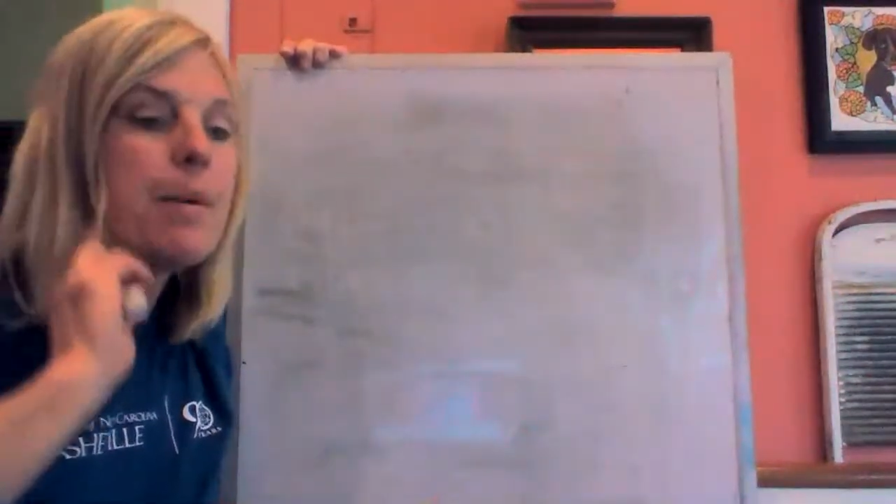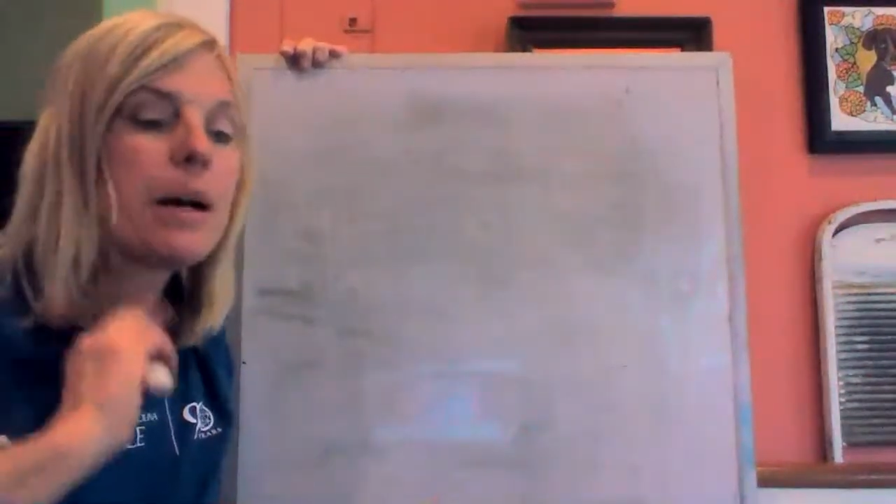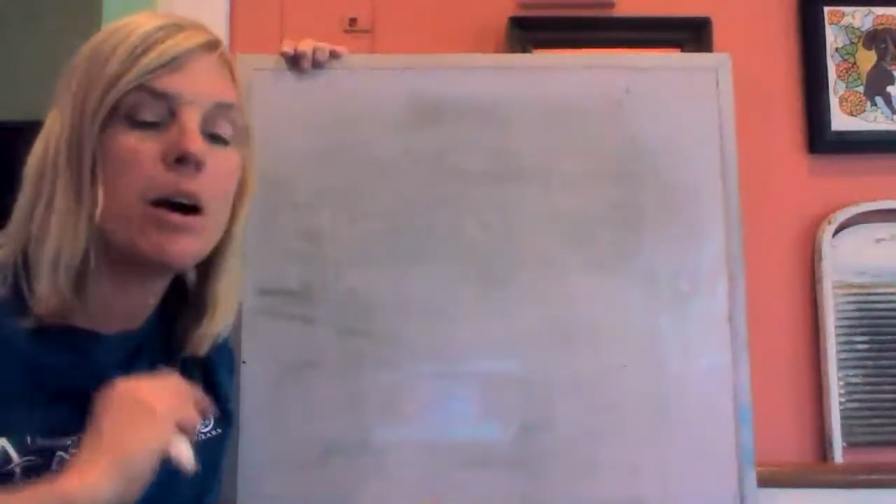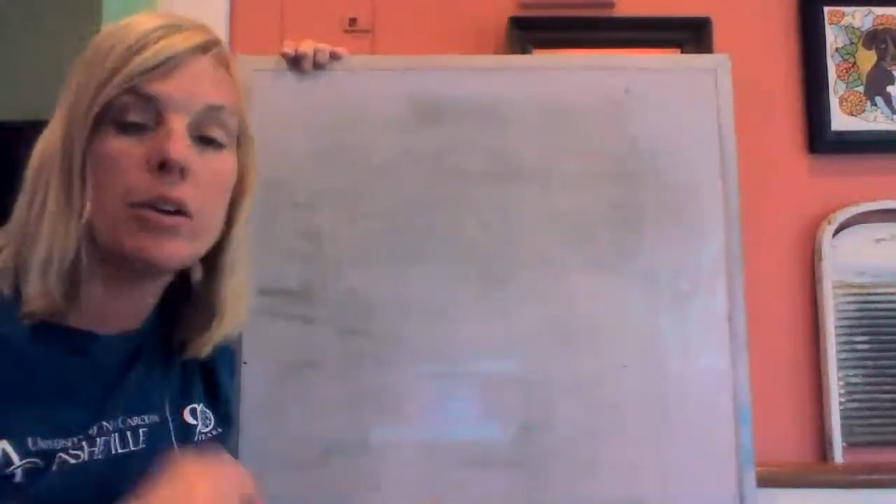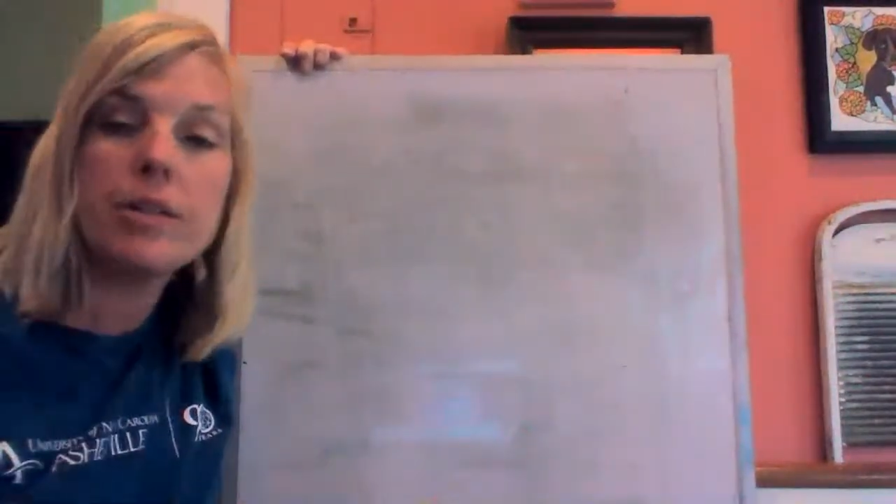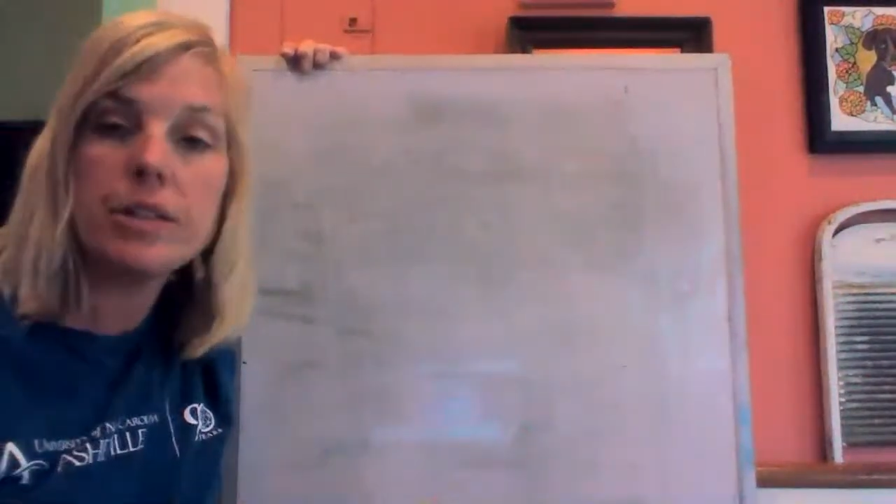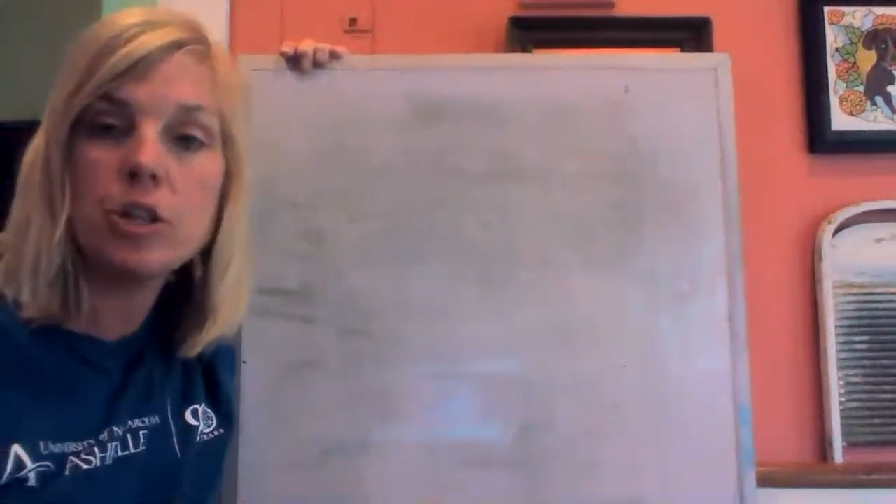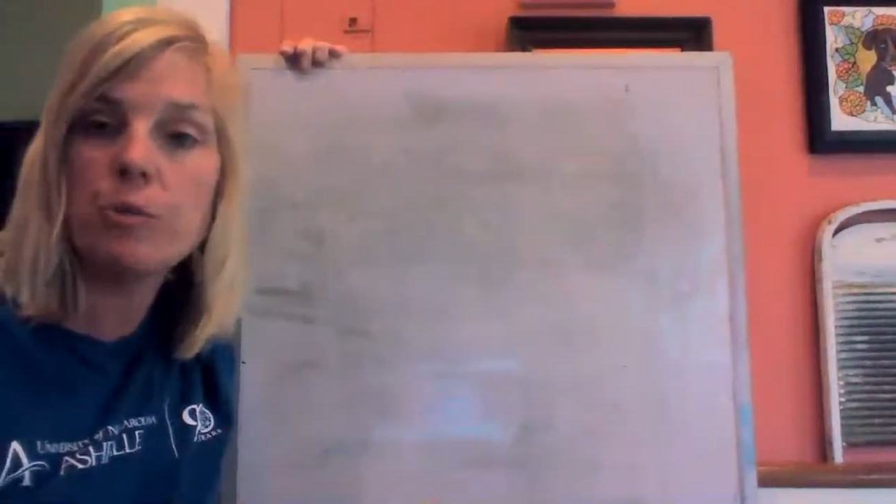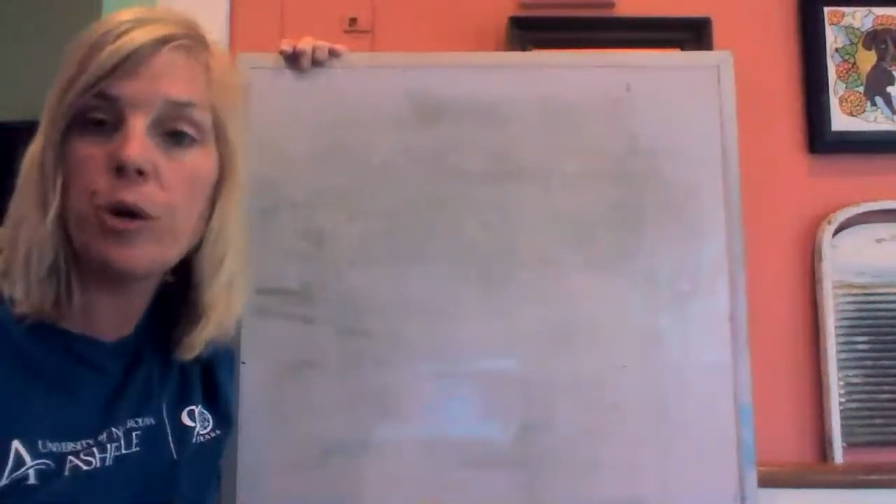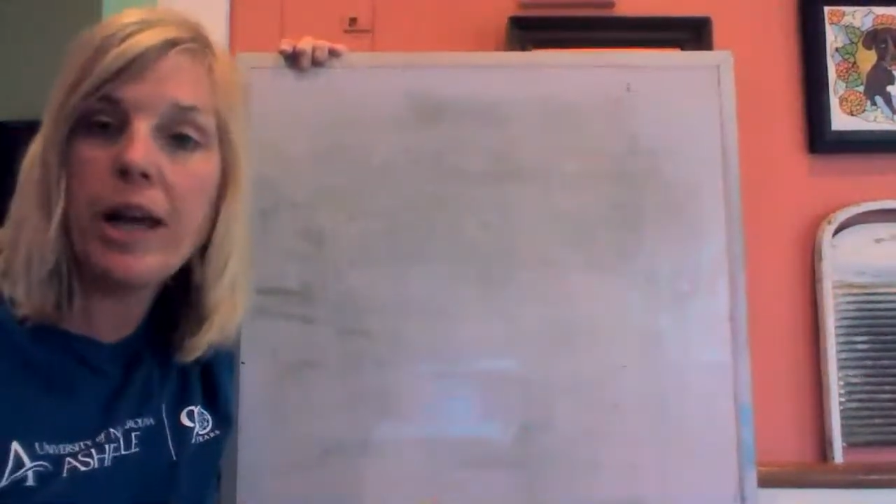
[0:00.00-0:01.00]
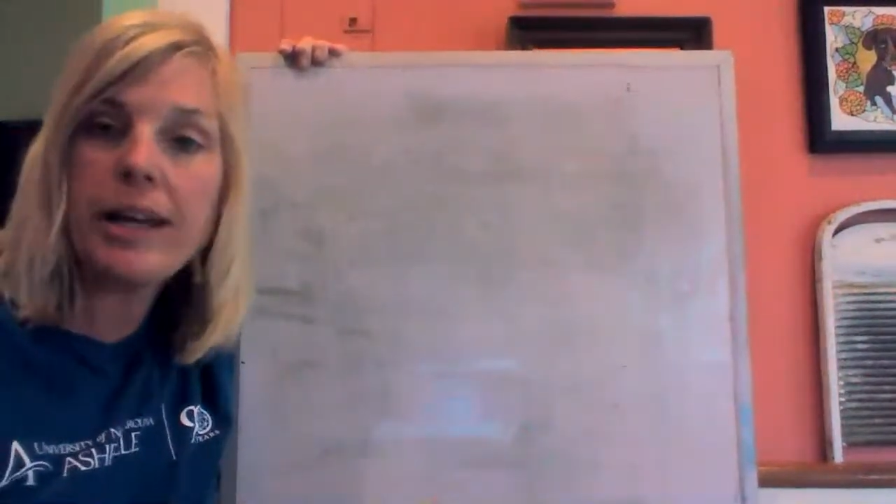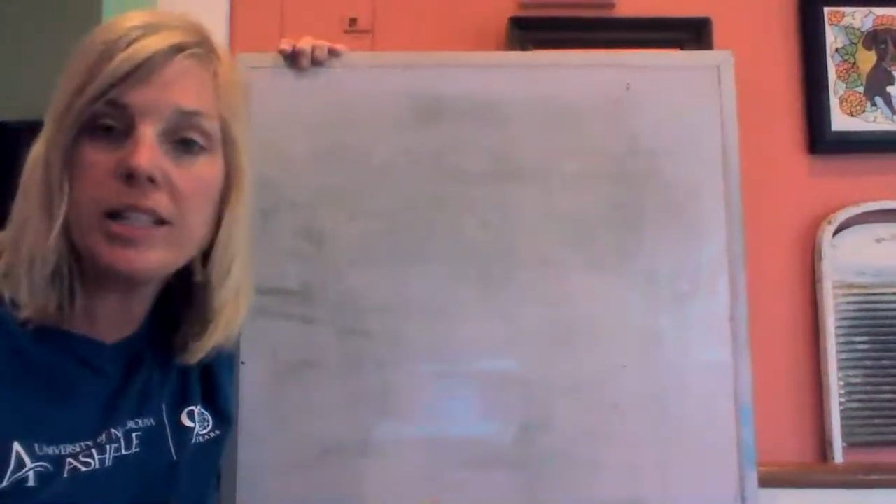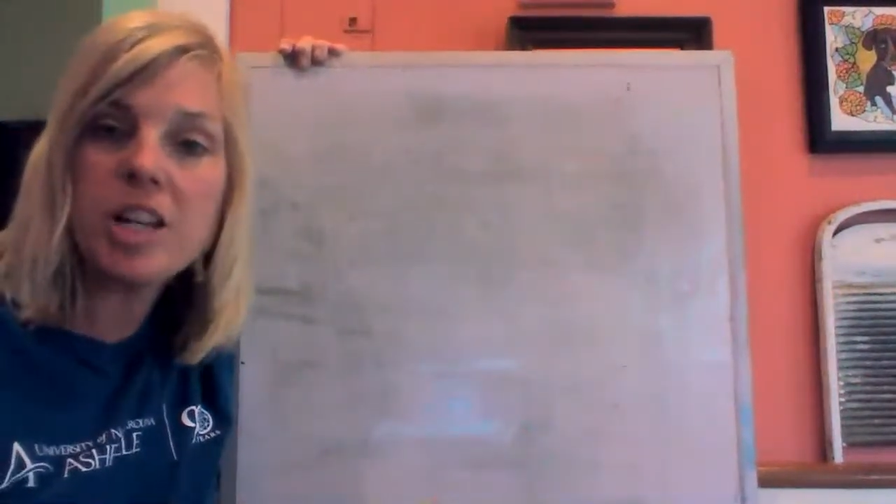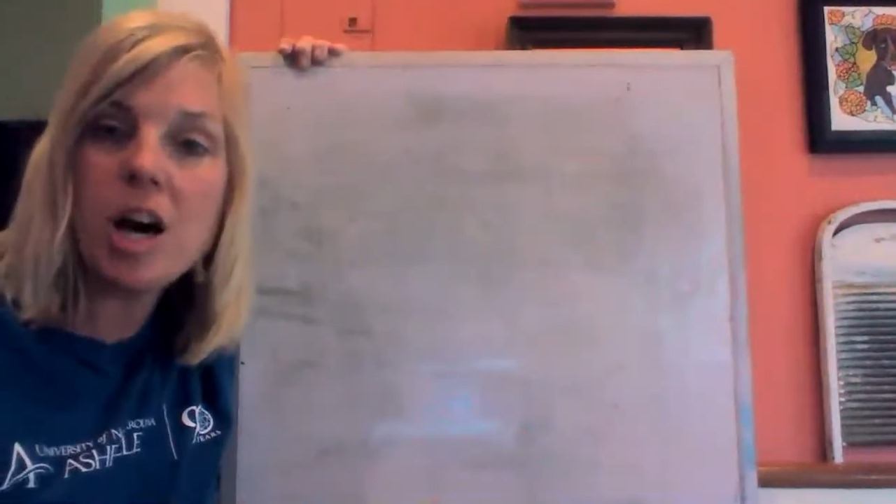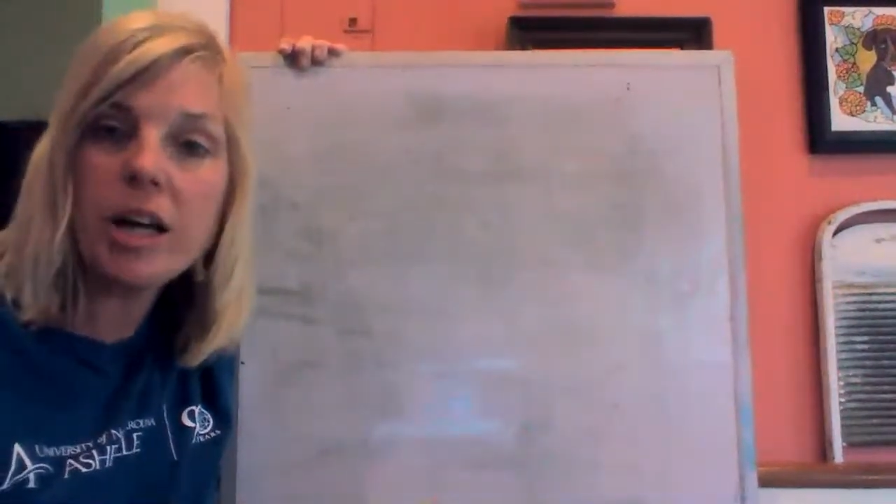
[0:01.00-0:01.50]
I called it the tumor-headed
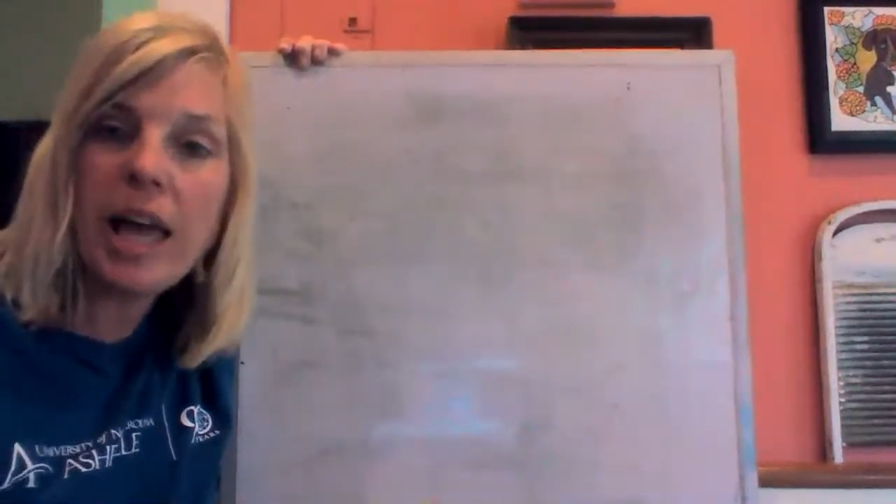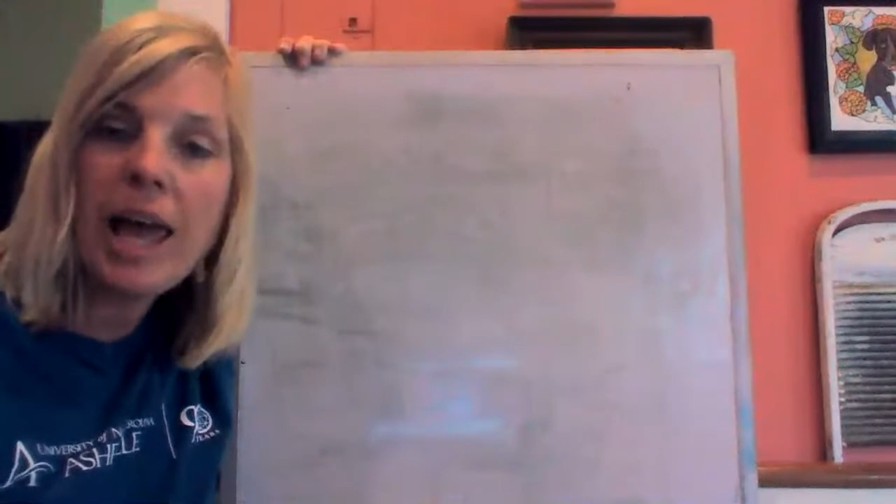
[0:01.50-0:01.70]
duck,